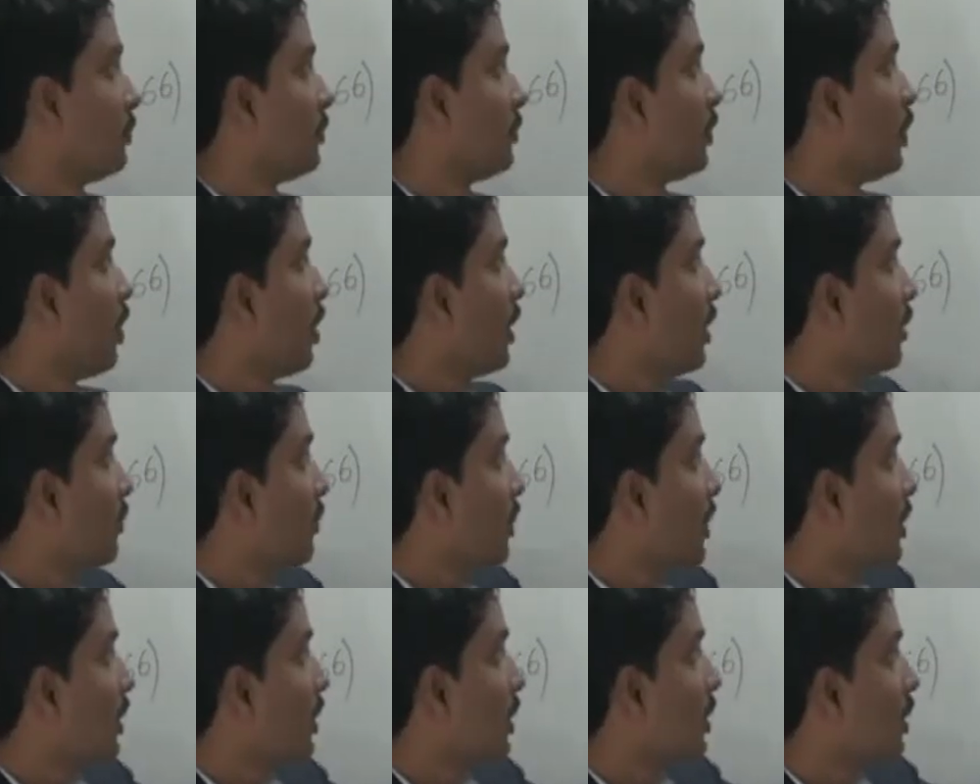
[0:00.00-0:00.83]
Now in
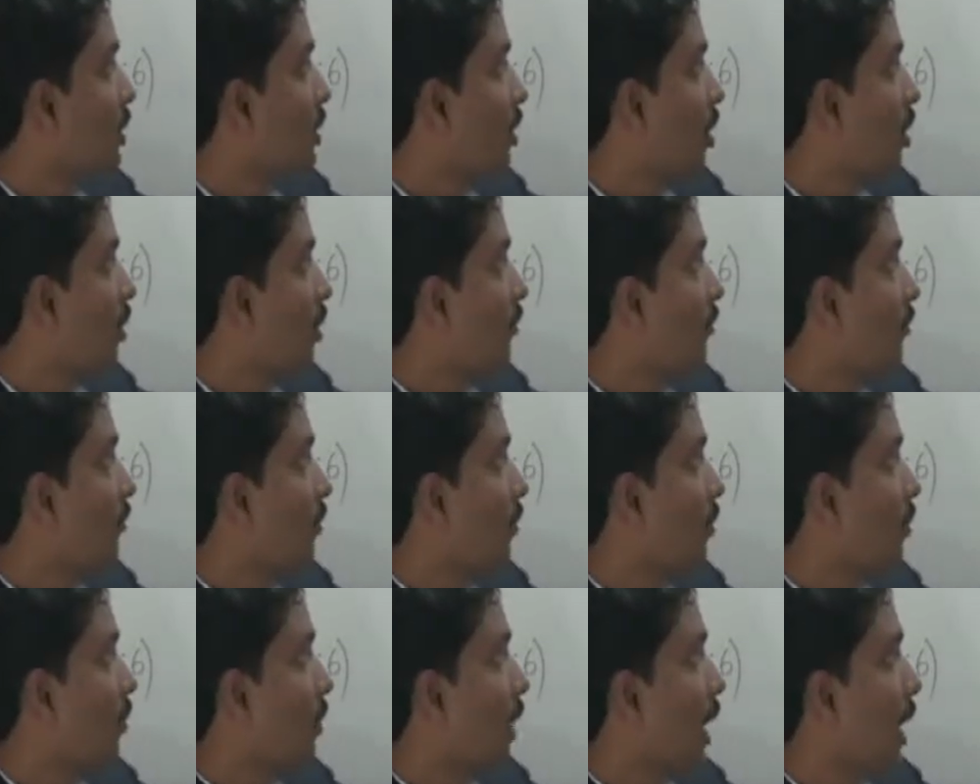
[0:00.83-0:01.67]
presence of
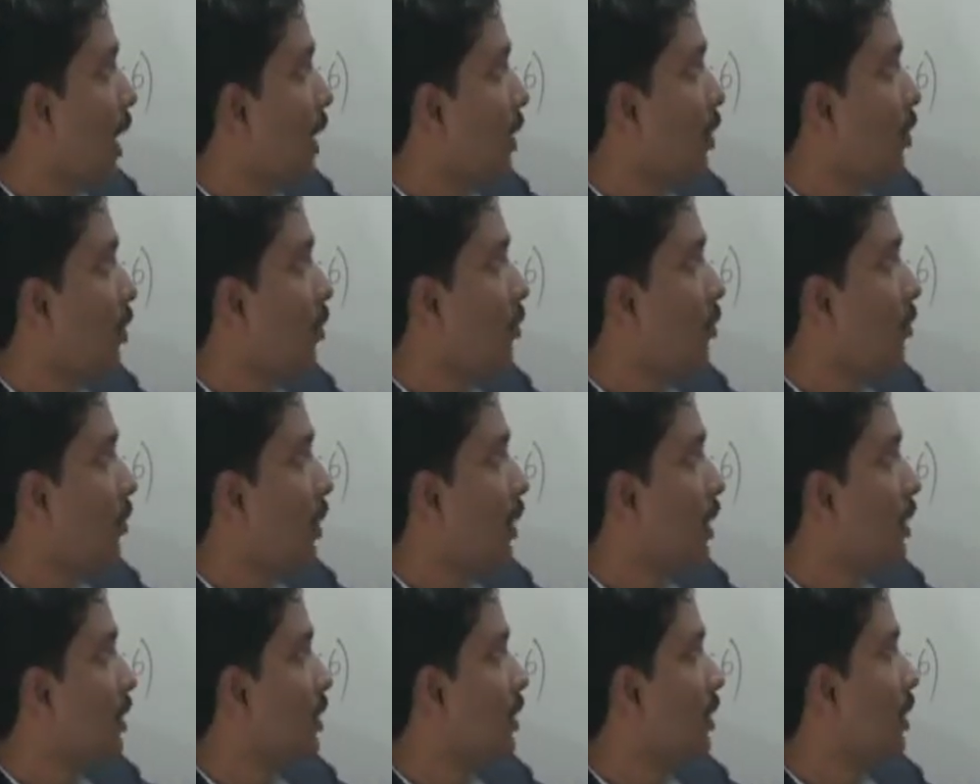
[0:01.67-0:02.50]

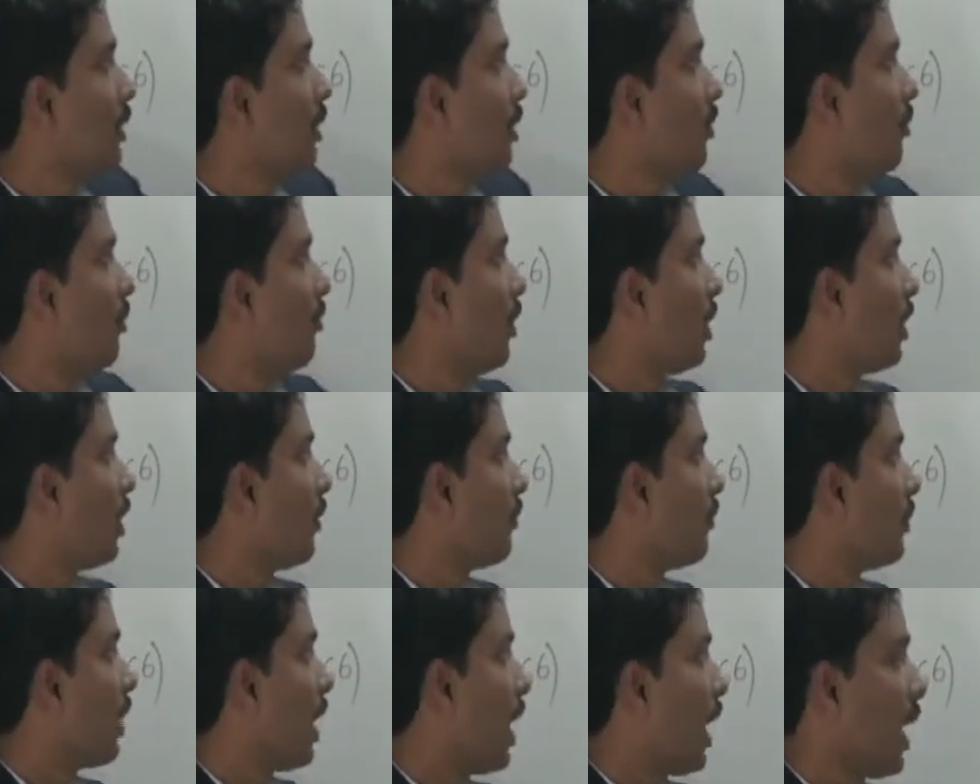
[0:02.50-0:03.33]
NaOH, one
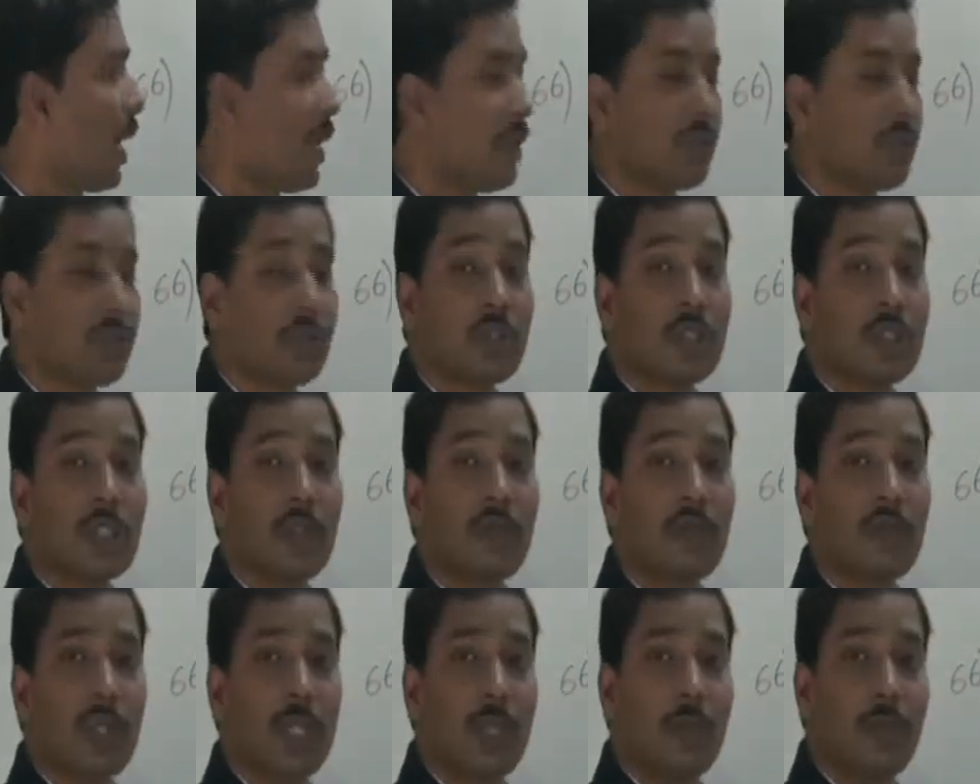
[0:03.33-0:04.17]
of the
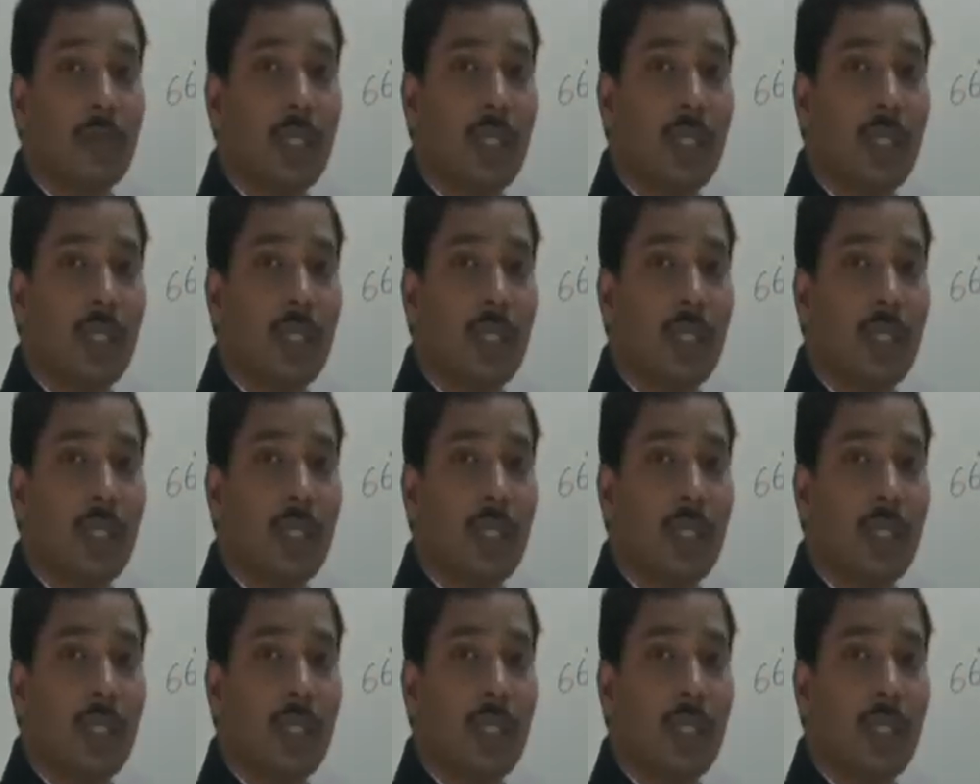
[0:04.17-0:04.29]
hydrogen will